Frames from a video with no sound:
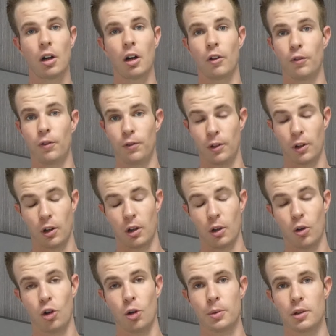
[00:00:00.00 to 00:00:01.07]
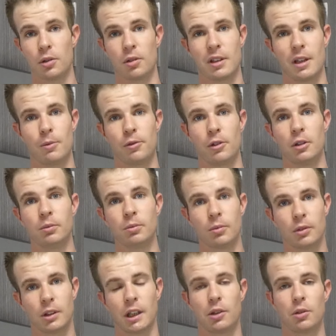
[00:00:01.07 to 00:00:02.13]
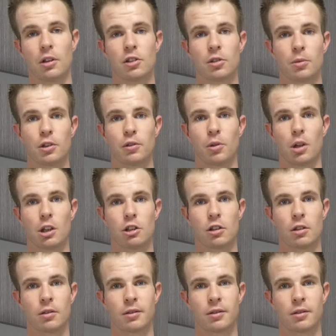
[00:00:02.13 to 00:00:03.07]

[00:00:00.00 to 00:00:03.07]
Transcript: I hope this was helpful. Thank you all so much for watching.